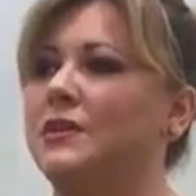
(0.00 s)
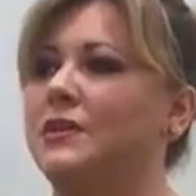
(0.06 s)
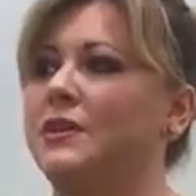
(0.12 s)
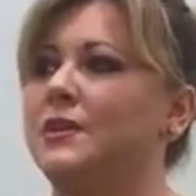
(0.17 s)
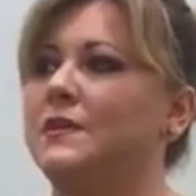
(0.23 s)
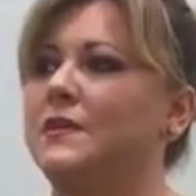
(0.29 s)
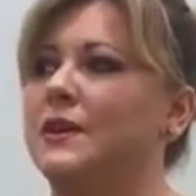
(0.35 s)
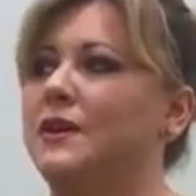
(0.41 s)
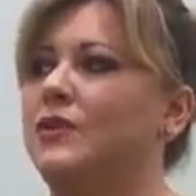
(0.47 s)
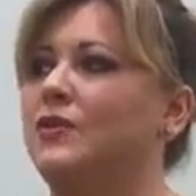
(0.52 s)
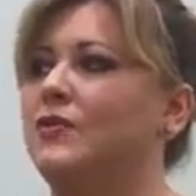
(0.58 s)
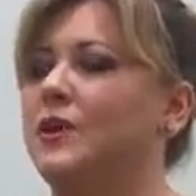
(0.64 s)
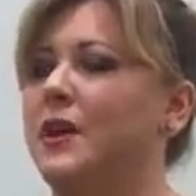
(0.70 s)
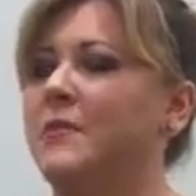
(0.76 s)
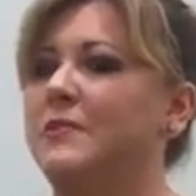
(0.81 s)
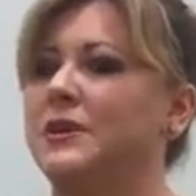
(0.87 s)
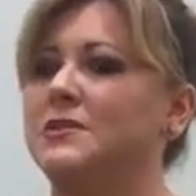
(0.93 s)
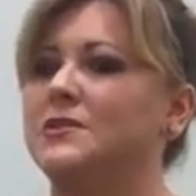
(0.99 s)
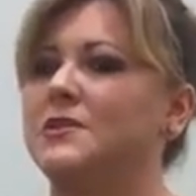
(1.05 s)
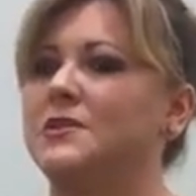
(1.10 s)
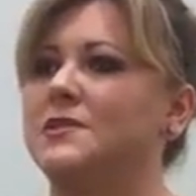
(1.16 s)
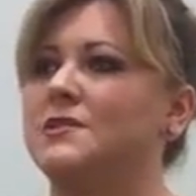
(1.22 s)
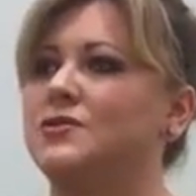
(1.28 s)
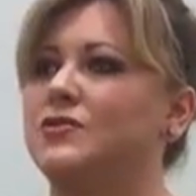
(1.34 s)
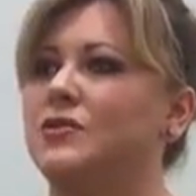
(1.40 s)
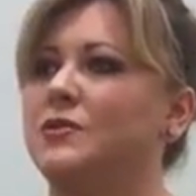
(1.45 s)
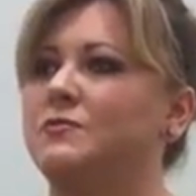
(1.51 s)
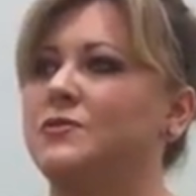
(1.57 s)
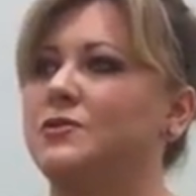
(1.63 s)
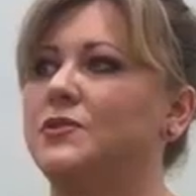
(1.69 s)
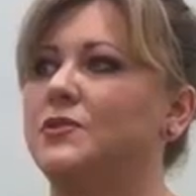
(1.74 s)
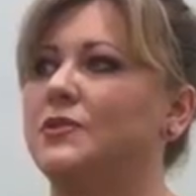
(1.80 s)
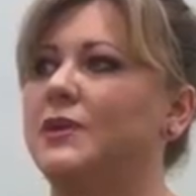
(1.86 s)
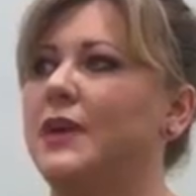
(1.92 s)
that you're coming to this job
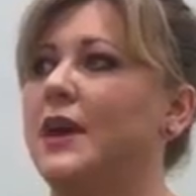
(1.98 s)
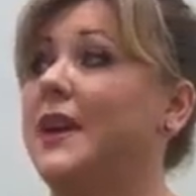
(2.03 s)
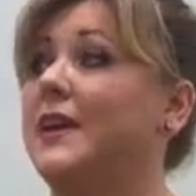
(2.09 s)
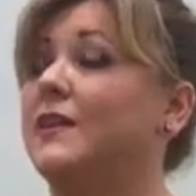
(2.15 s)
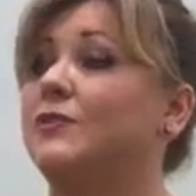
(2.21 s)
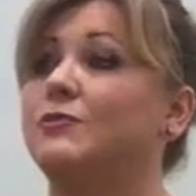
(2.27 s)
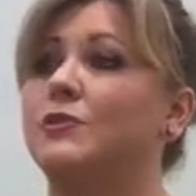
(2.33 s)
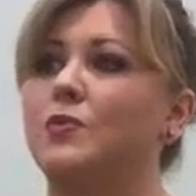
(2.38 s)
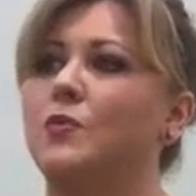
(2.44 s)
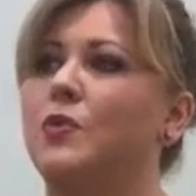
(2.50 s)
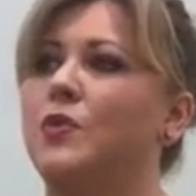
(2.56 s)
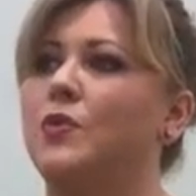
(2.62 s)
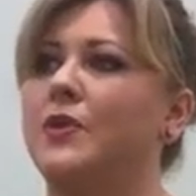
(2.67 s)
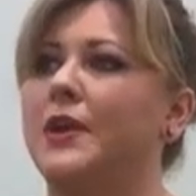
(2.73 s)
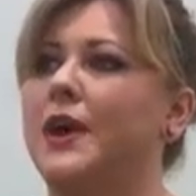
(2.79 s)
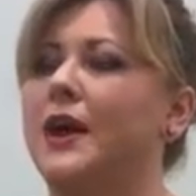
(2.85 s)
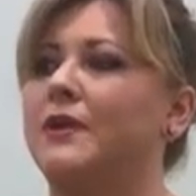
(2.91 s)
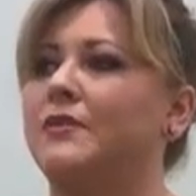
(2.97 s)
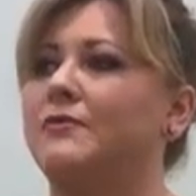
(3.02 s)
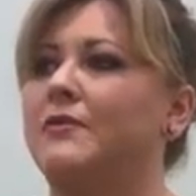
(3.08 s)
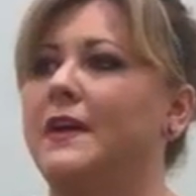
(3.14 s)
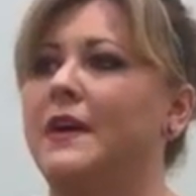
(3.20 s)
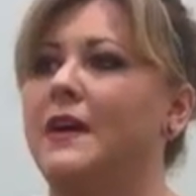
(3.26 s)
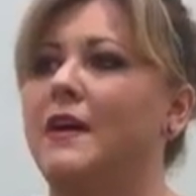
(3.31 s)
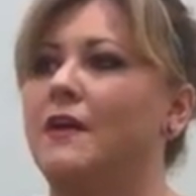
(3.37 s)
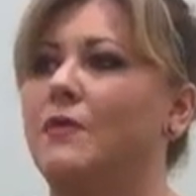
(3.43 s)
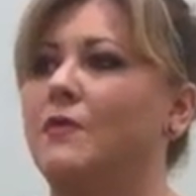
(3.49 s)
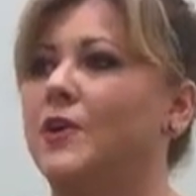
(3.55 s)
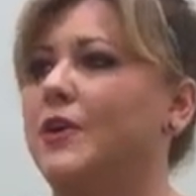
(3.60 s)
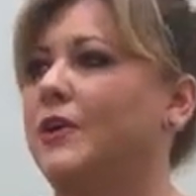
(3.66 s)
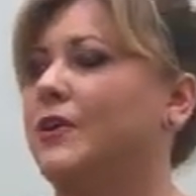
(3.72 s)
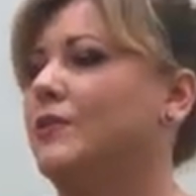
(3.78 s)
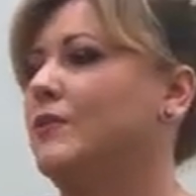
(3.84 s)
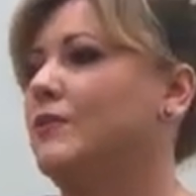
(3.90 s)
to gain a reward out of the
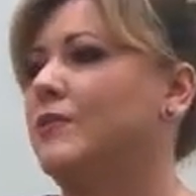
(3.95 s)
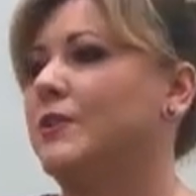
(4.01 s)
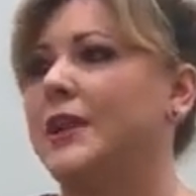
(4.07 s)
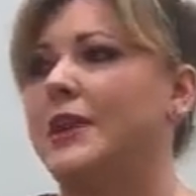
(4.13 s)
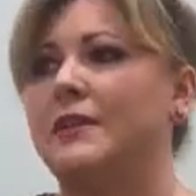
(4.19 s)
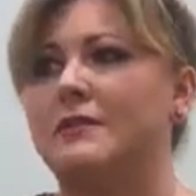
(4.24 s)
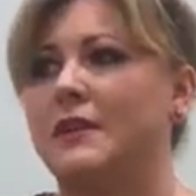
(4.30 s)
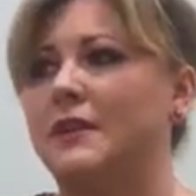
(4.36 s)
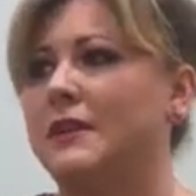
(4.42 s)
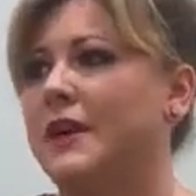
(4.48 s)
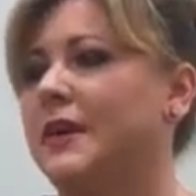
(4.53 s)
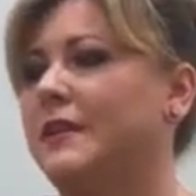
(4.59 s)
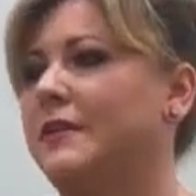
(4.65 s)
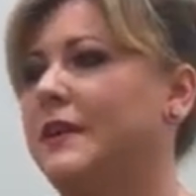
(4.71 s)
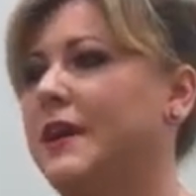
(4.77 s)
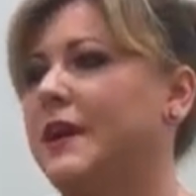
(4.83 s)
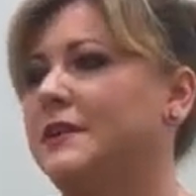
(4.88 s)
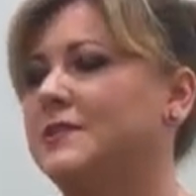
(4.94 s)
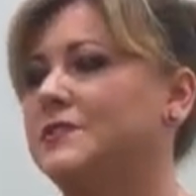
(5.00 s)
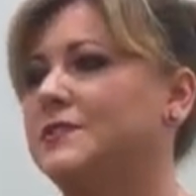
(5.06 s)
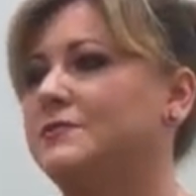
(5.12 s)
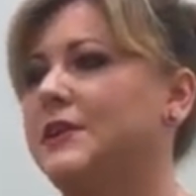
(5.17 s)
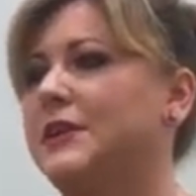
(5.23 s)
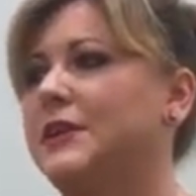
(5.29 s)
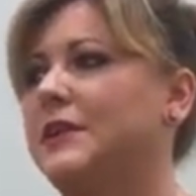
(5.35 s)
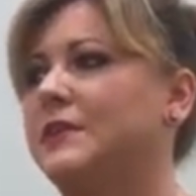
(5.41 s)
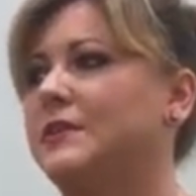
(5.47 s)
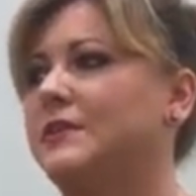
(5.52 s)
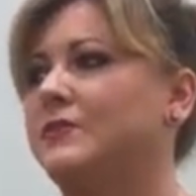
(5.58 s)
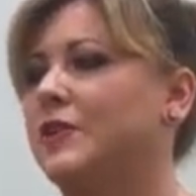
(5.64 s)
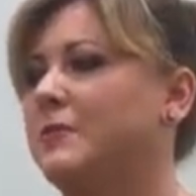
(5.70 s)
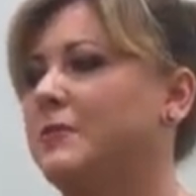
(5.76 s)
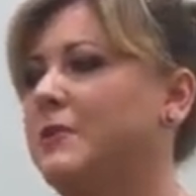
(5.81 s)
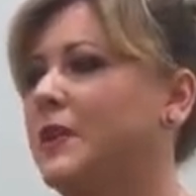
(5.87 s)
artwork or anything like that. It's really, you've
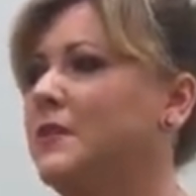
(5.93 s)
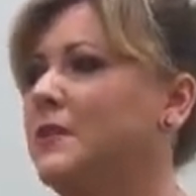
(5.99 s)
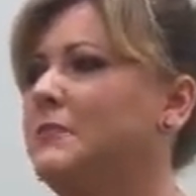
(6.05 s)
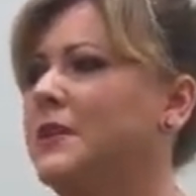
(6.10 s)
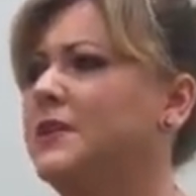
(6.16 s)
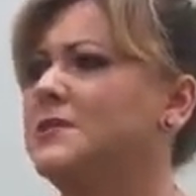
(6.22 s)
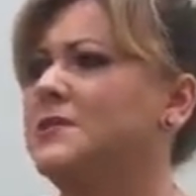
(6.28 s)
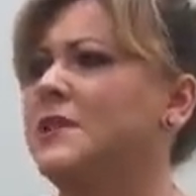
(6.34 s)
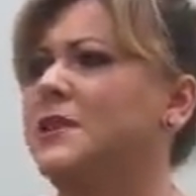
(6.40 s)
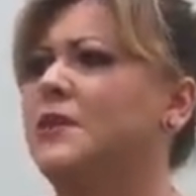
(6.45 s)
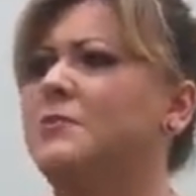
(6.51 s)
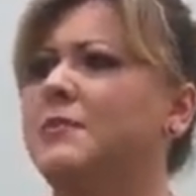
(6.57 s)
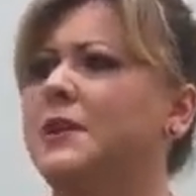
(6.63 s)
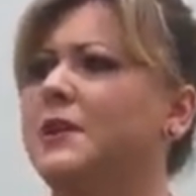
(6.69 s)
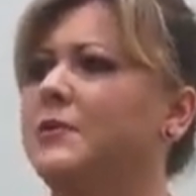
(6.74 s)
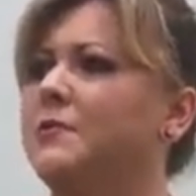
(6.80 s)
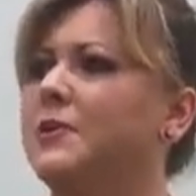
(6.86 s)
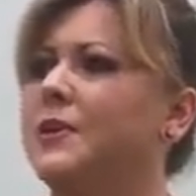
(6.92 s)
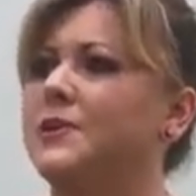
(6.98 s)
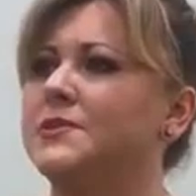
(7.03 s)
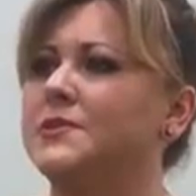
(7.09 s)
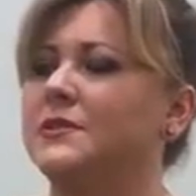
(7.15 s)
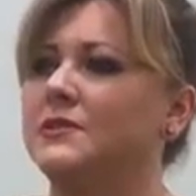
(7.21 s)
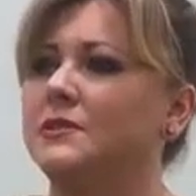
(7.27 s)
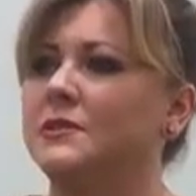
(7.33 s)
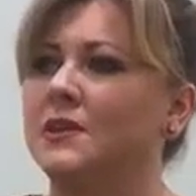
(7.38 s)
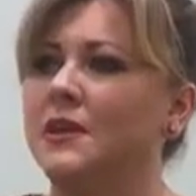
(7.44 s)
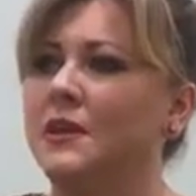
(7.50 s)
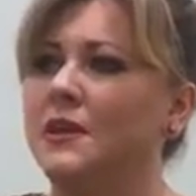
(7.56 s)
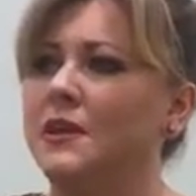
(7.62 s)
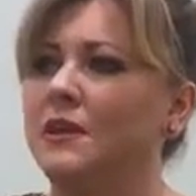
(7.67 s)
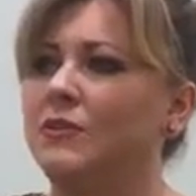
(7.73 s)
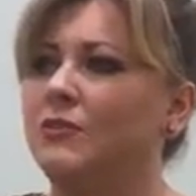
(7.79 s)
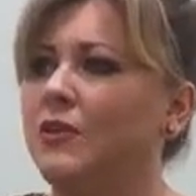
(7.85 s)
got to be committed to helping a person
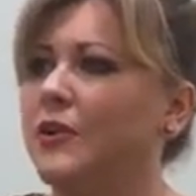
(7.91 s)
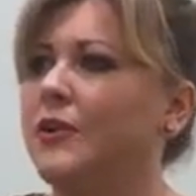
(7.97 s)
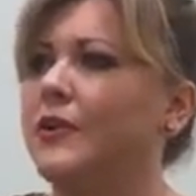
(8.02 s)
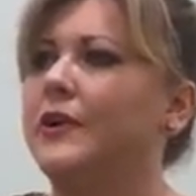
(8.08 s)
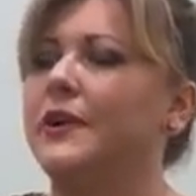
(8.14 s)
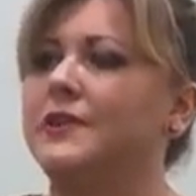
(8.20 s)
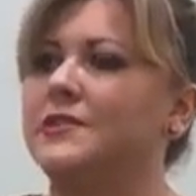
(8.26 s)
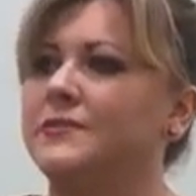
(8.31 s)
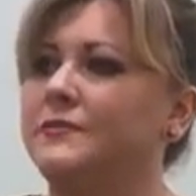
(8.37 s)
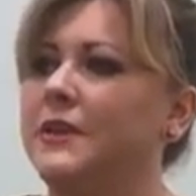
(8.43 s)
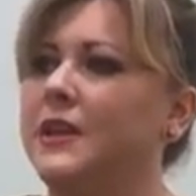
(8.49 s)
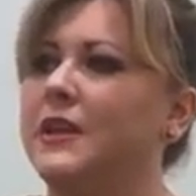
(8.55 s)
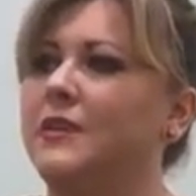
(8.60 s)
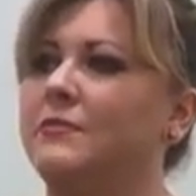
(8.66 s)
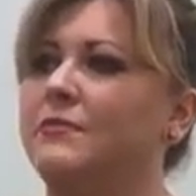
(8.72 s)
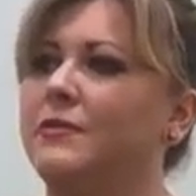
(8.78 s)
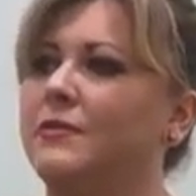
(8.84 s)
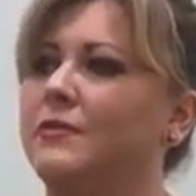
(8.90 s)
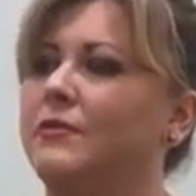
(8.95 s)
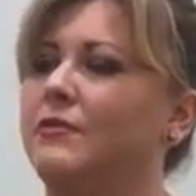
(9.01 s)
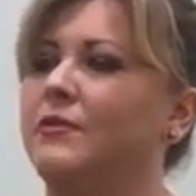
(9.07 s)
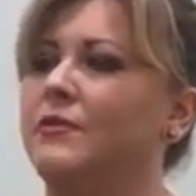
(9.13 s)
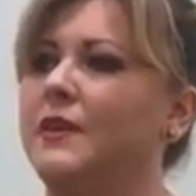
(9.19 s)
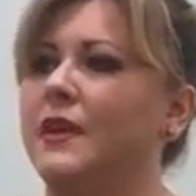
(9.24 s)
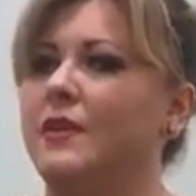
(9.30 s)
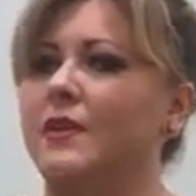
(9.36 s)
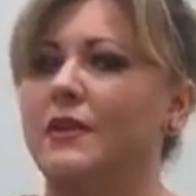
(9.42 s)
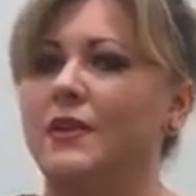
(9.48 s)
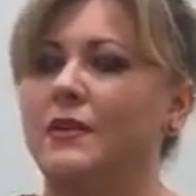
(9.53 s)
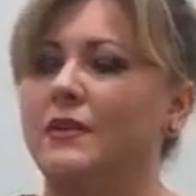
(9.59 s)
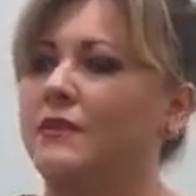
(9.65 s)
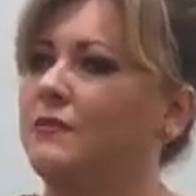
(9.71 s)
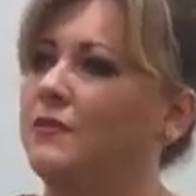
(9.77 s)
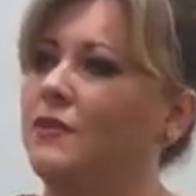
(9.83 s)
grow and develop through their
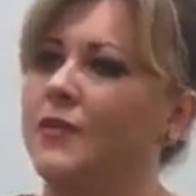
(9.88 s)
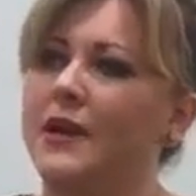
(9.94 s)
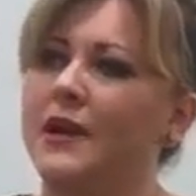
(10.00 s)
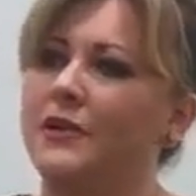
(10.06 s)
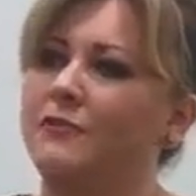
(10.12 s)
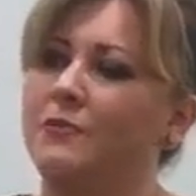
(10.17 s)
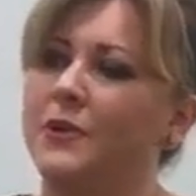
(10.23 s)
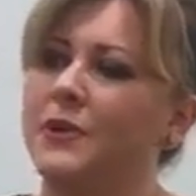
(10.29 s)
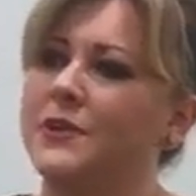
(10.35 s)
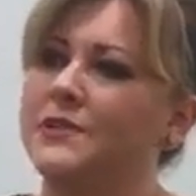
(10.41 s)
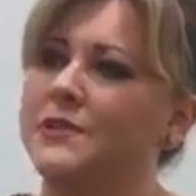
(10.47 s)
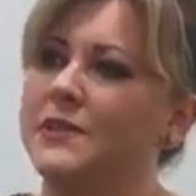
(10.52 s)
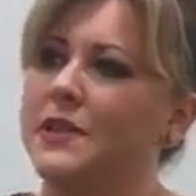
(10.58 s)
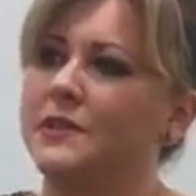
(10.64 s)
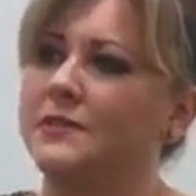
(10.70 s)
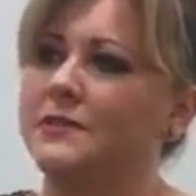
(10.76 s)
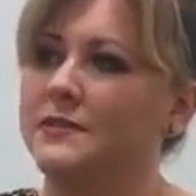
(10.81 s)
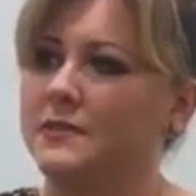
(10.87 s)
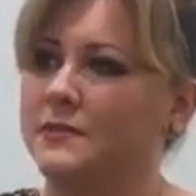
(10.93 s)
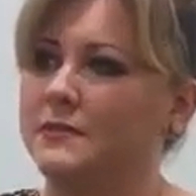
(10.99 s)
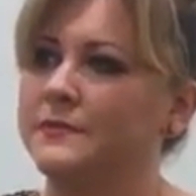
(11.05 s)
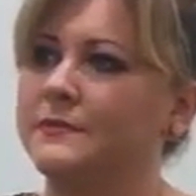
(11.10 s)
own creative process.